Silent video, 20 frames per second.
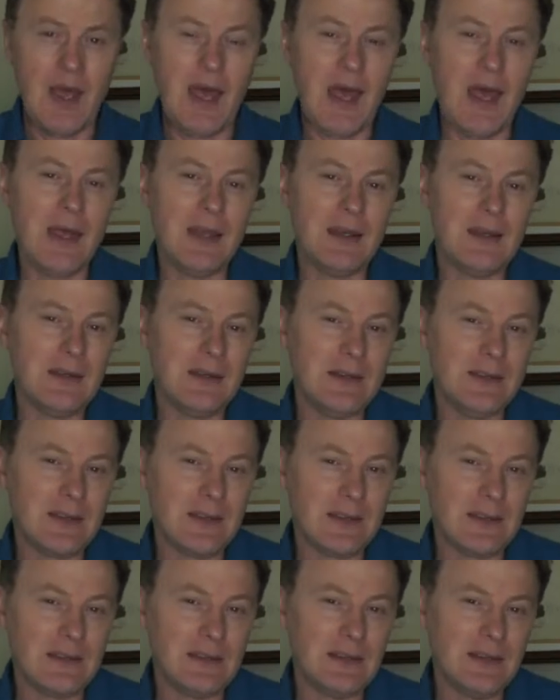And
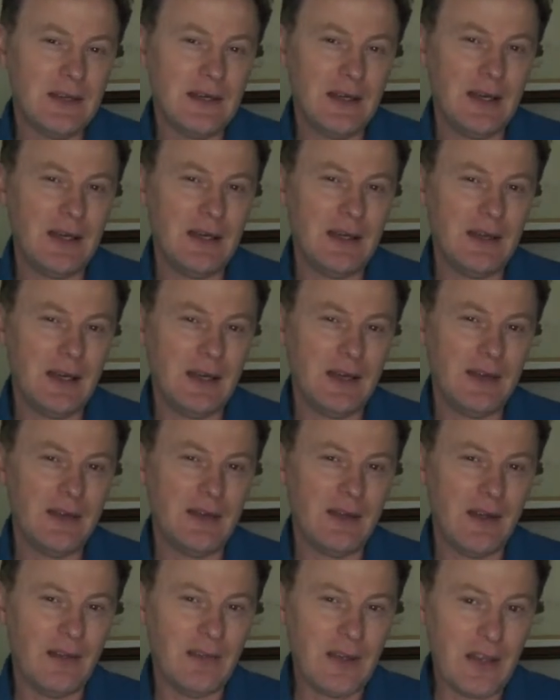
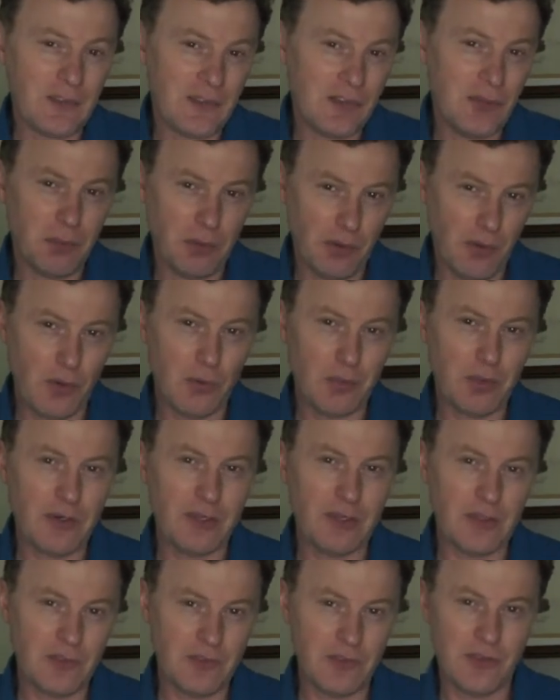that's
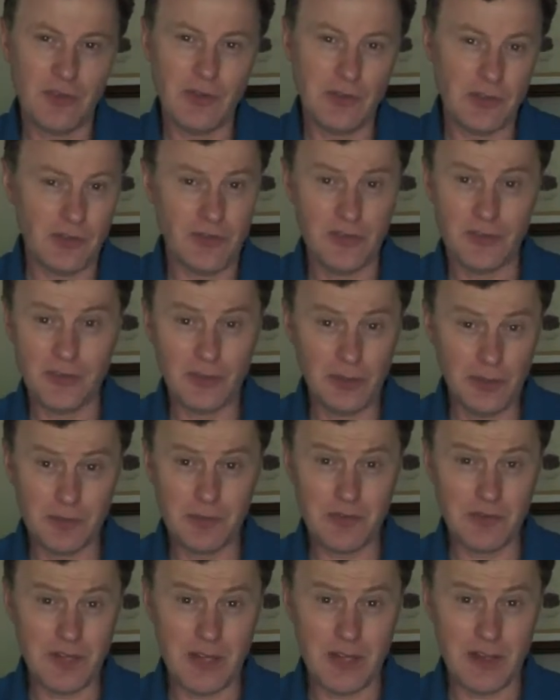appropriate in certain
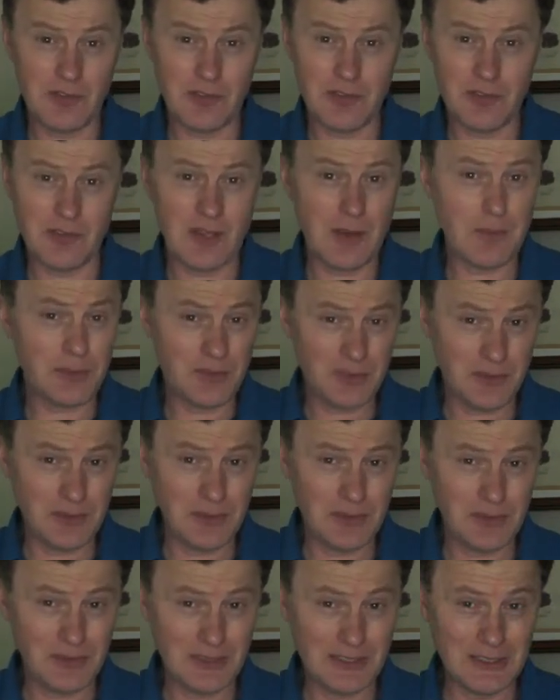circumstances,
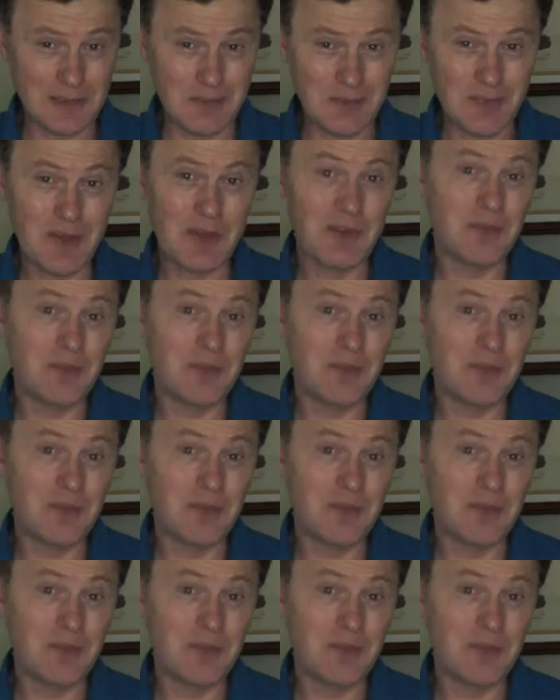absolutely.